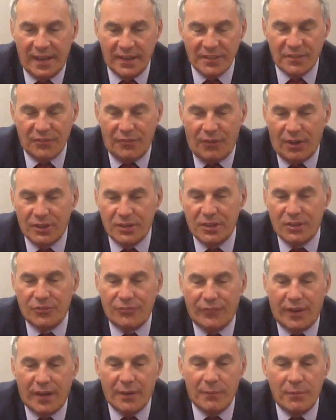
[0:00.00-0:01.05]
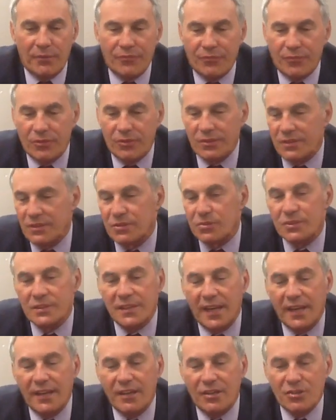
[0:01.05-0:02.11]
I was a volunteer fireman for
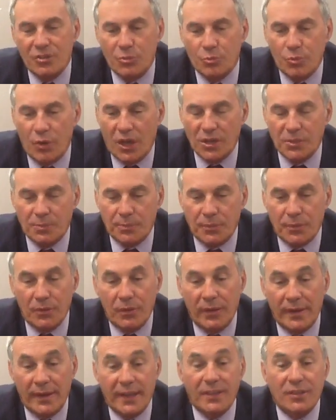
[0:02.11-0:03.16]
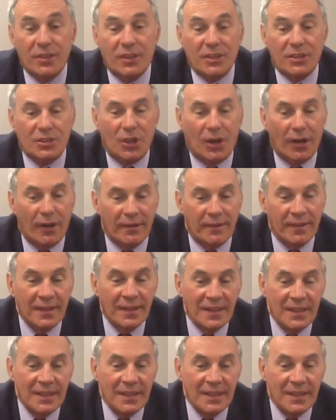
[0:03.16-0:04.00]
10 years in Roxborough, and I took it to heart.